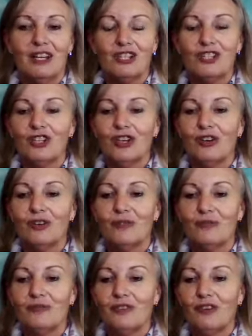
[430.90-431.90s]
So
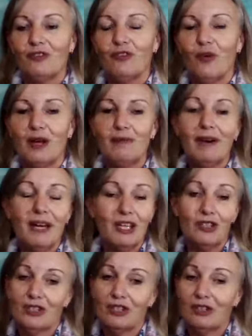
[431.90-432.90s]
for anybody
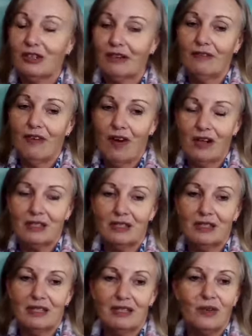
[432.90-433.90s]
who's looking for
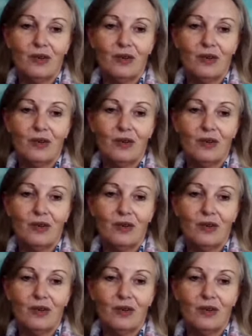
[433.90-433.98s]
answers